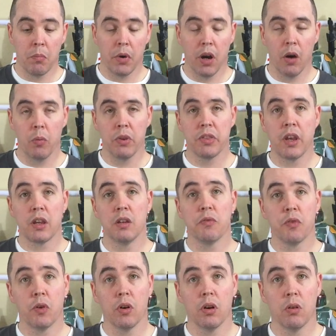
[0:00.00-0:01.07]
But we thank you
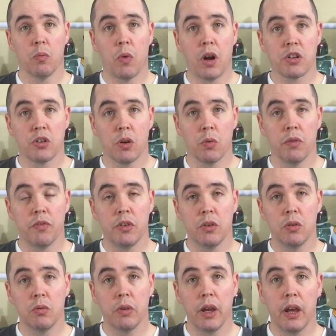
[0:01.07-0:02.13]
for watching our
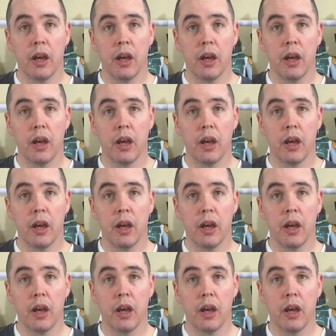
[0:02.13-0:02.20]
review,